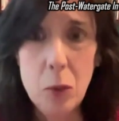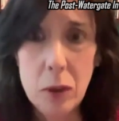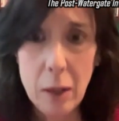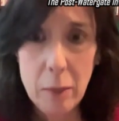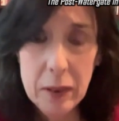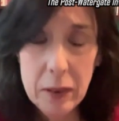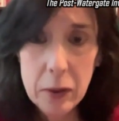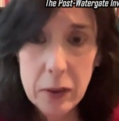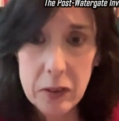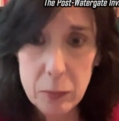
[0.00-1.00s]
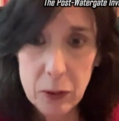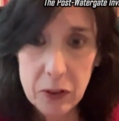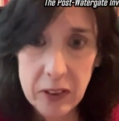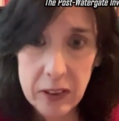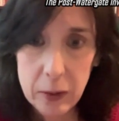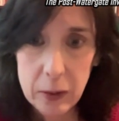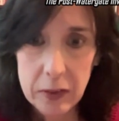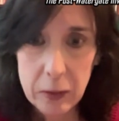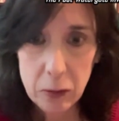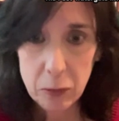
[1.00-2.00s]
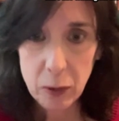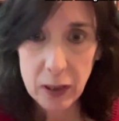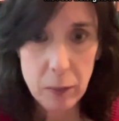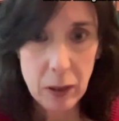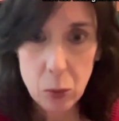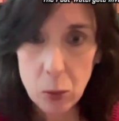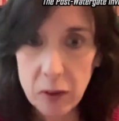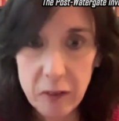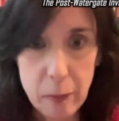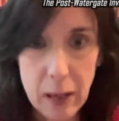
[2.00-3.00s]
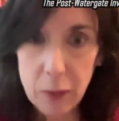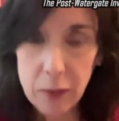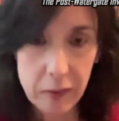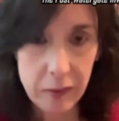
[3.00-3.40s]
Well, I mean, there are conspiracy theories that are spread by word of mouth,